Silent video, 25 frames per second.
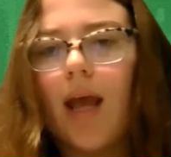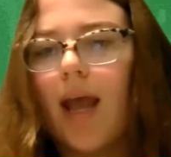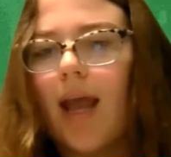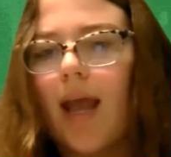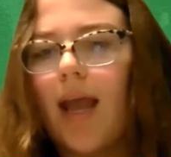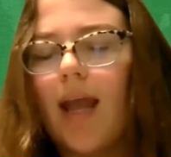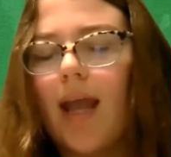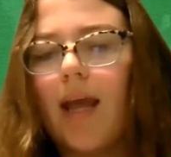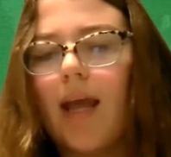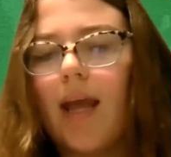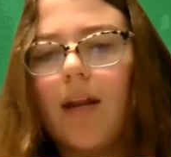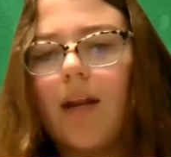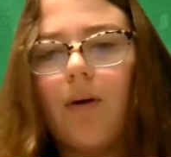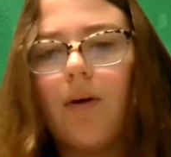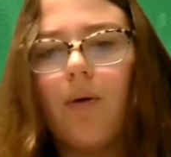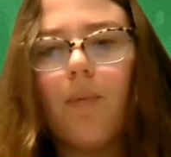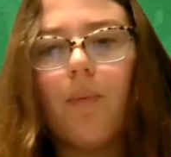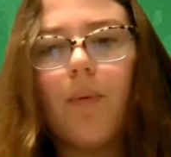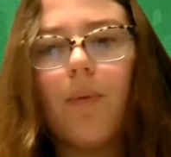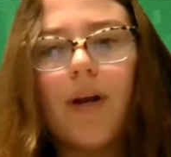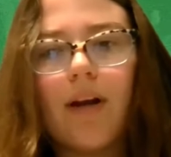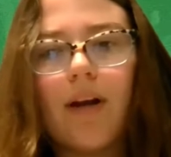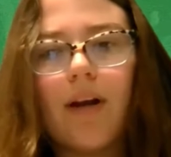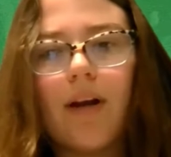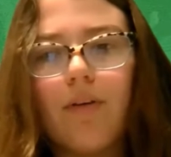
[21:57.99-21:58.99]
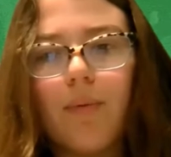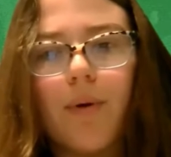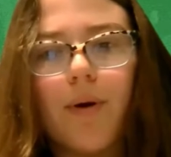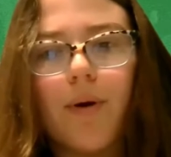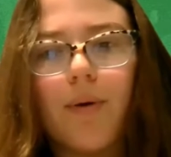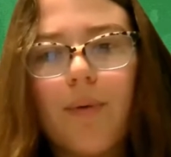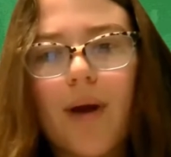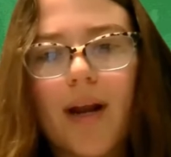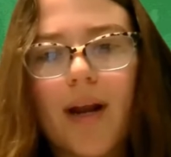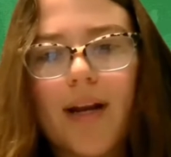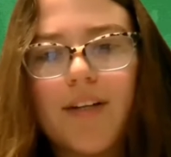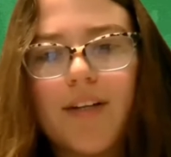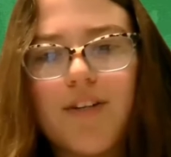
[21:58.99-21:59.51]
And whenever we're
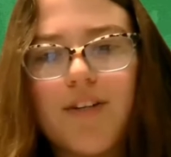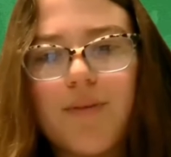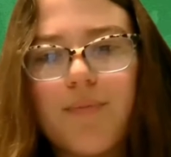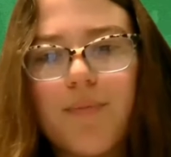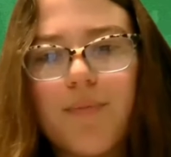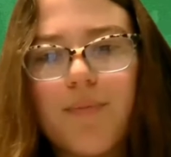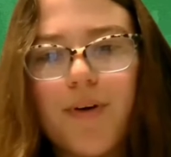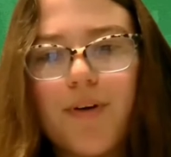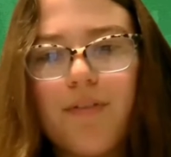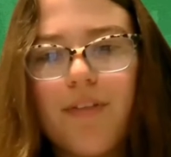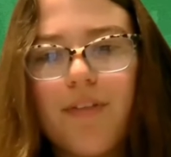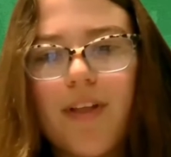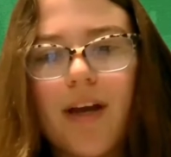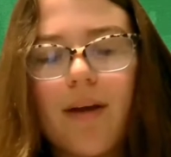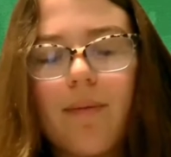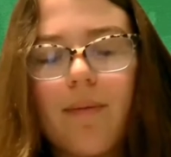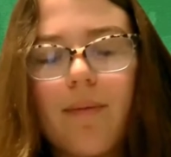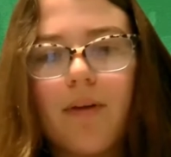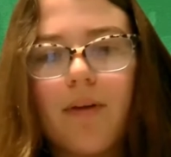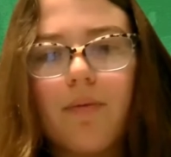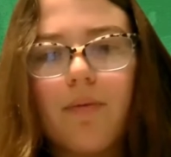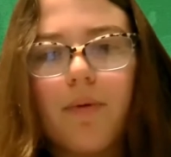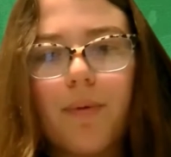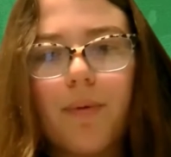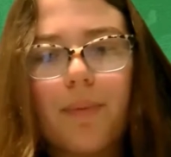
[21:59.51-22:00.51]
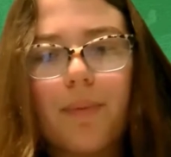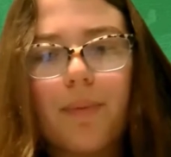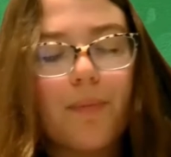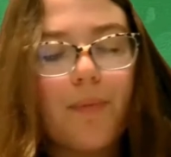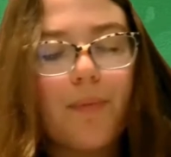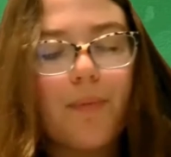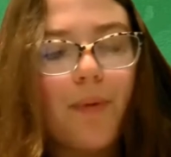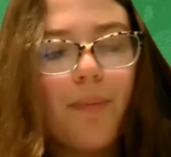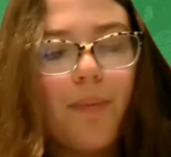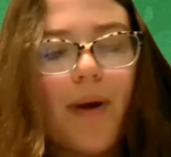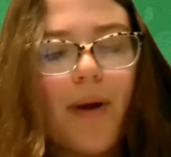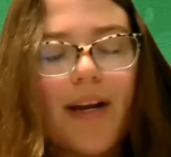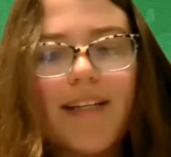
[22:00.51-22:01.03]
ready to move them and
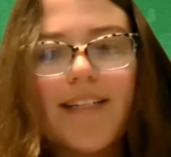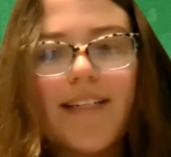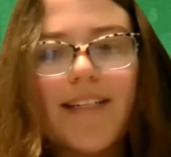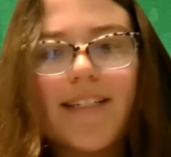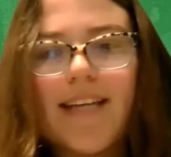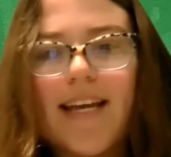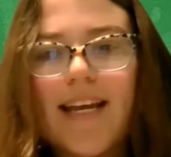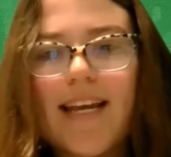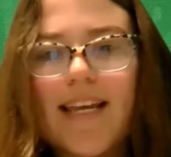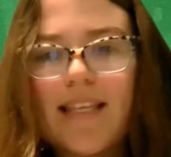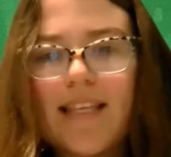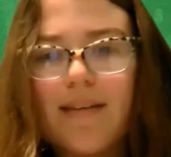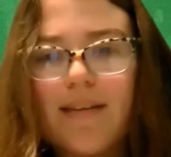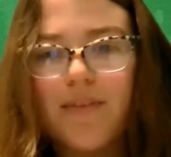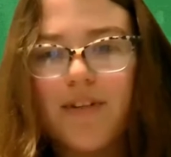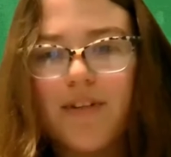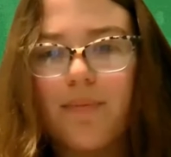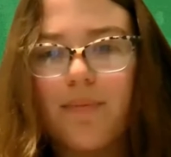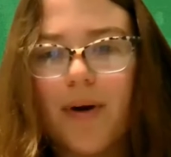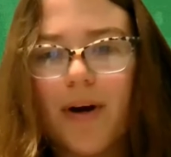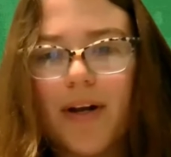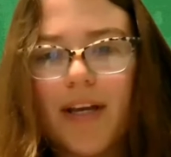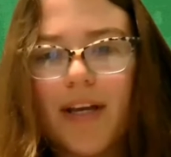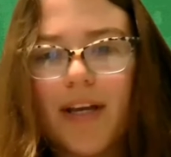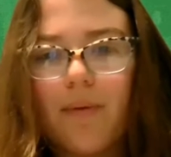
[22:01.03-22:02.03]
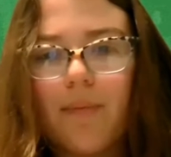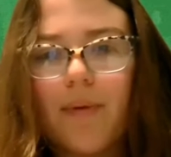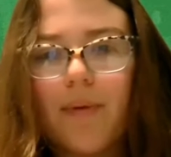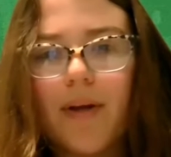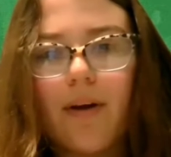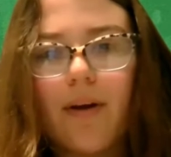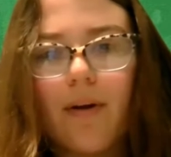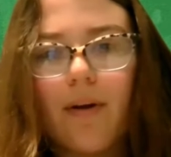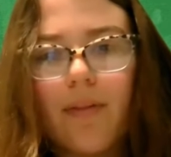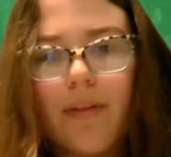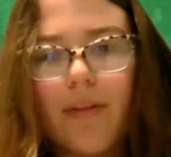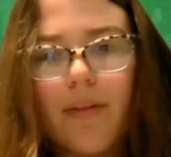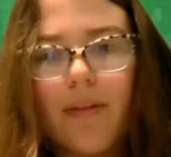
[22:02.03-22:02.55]
we're ready to take them to market, we
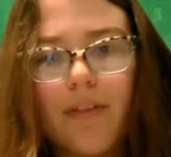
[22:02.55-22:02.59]
know